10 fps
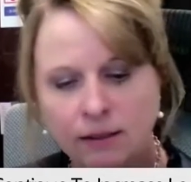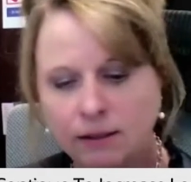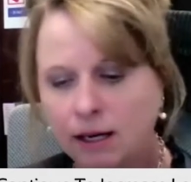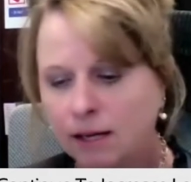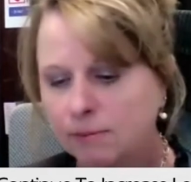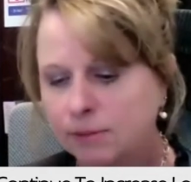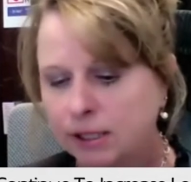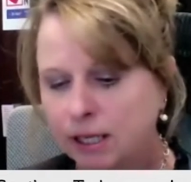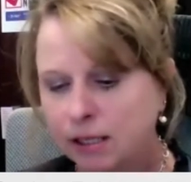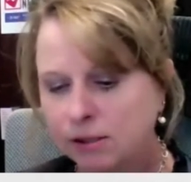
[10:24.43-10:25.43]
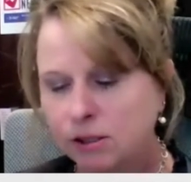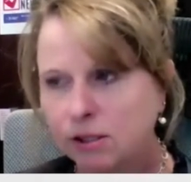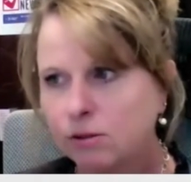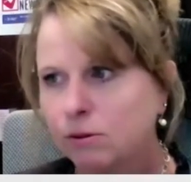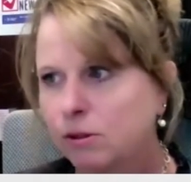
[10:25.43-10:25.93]
to get us
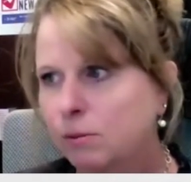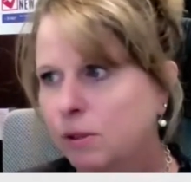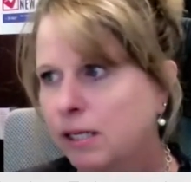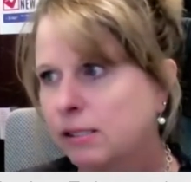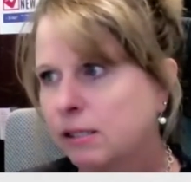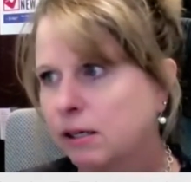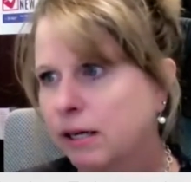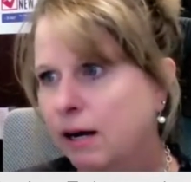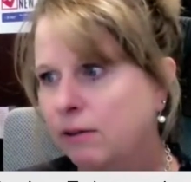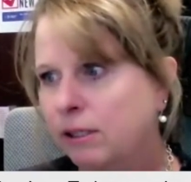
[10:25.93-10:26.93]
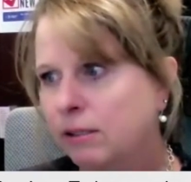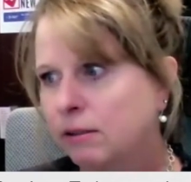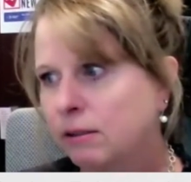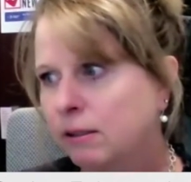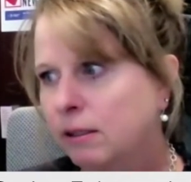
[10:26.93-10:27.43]
into a good place in our county.
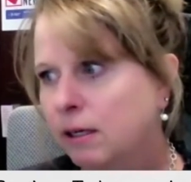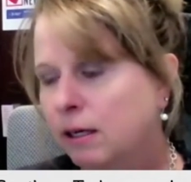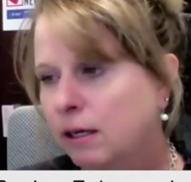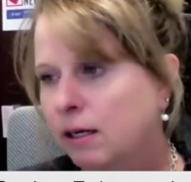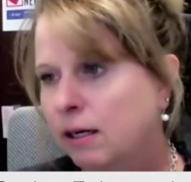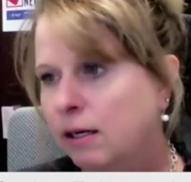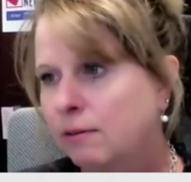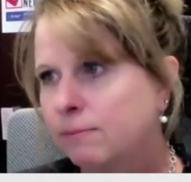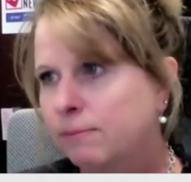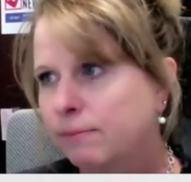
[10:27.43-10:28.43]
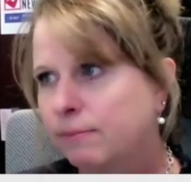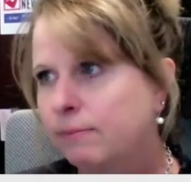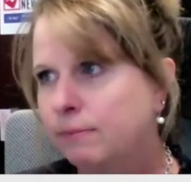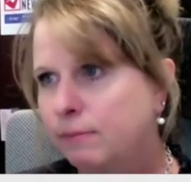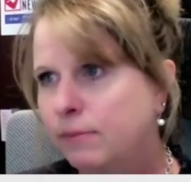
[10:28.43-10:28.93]
And
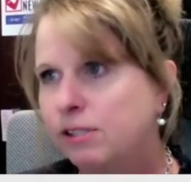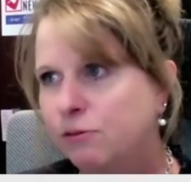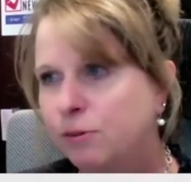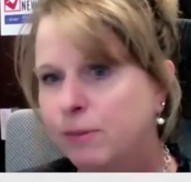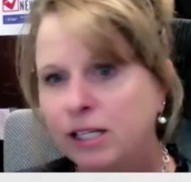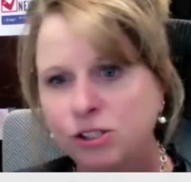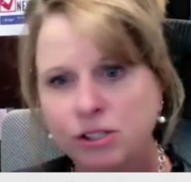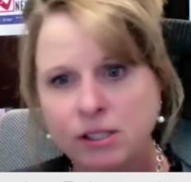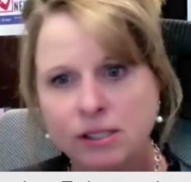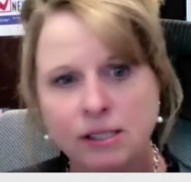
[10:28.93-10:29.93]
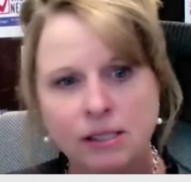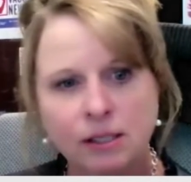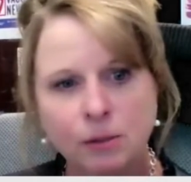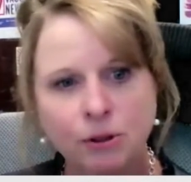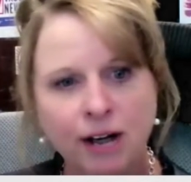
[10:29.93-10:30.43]
misinformation is easy to
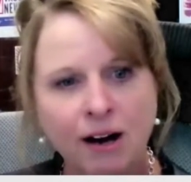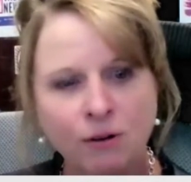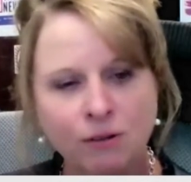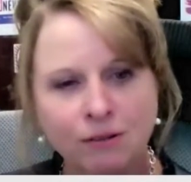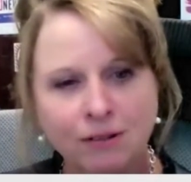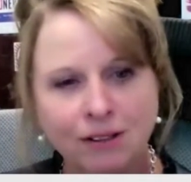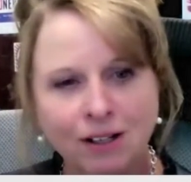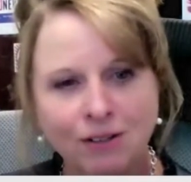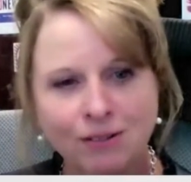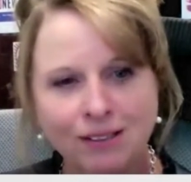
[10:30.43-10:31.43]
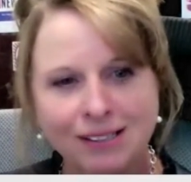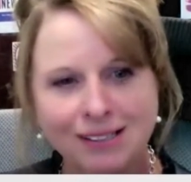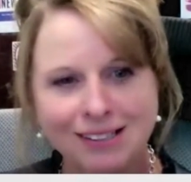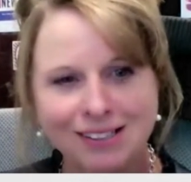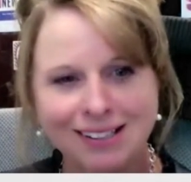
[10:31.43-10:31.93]
put out. You know, it's
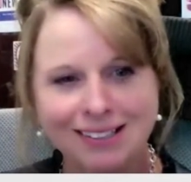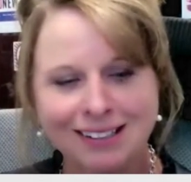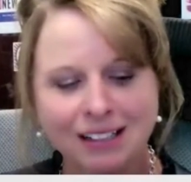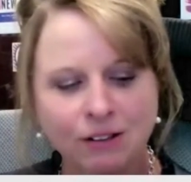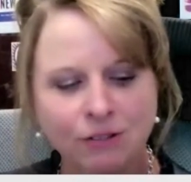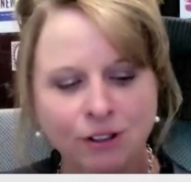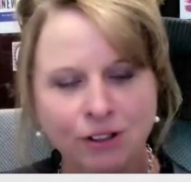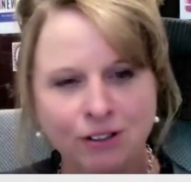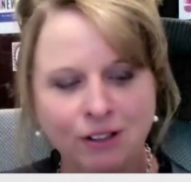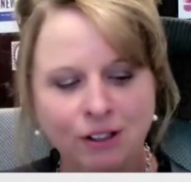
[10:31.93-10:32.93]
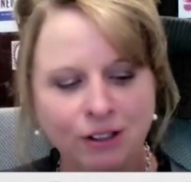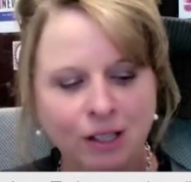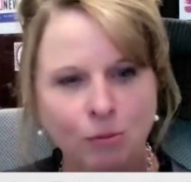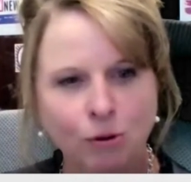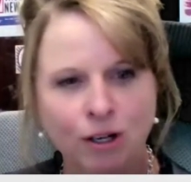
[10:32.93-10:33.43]
just a click of your
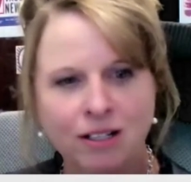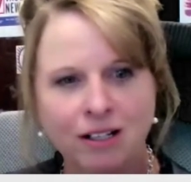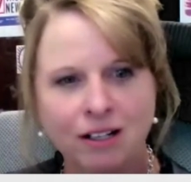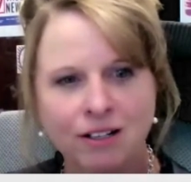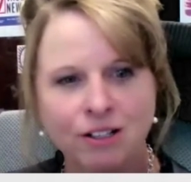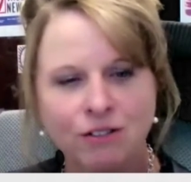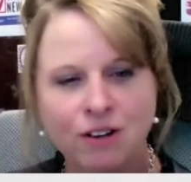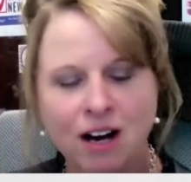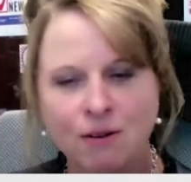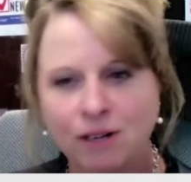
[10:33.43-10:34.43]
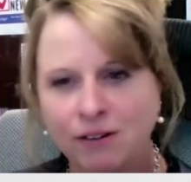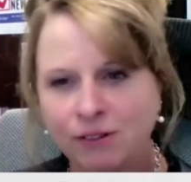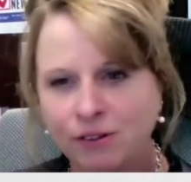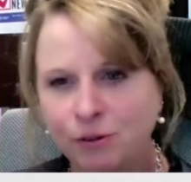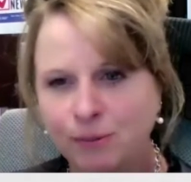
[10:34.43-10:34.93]
keyboard here and you've got whatever
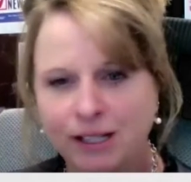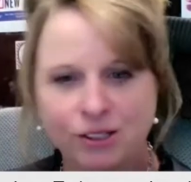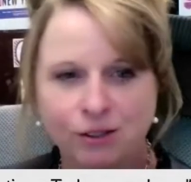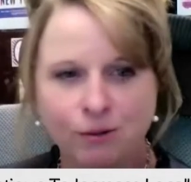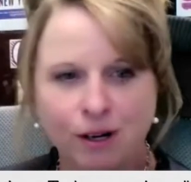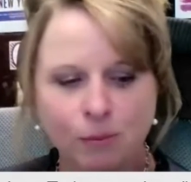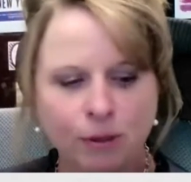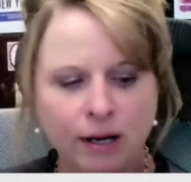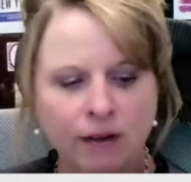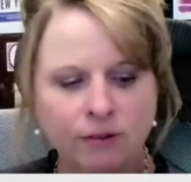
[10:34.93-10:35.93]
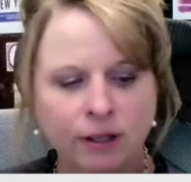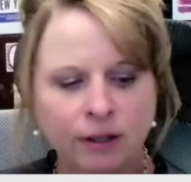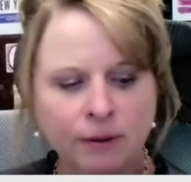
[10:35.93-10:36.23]
information you want to put out there.